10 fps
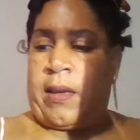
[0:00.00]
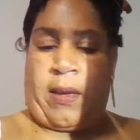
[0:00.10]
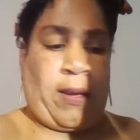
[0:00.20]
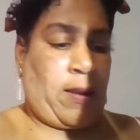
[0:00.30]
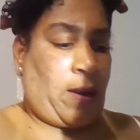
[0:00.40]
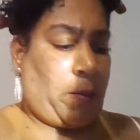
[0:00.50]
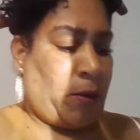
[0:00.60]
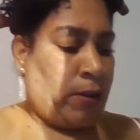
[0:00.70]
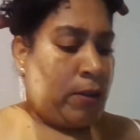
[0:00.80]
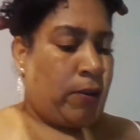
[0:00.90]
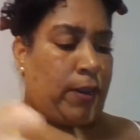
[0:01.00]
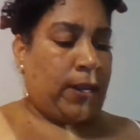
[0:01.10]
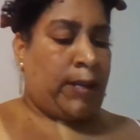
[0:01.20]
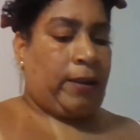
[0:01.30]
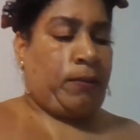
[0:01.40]
And I'm gonna go
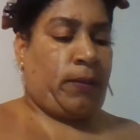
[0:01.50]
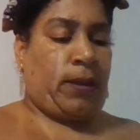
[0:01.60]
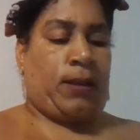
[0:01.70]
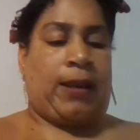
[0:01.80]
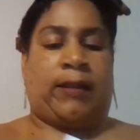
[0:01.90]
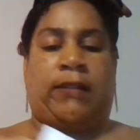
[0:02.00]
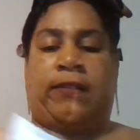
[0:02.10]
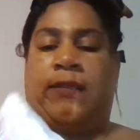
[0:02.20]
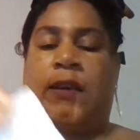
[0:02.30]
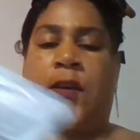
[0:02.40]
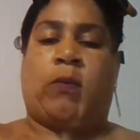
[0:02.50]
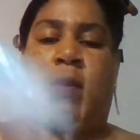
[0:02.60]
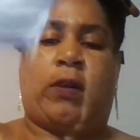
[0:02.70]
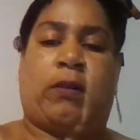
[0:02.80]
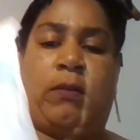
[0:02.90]
ahead and add the second
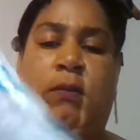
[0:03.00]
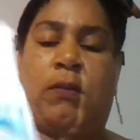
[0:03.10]
one.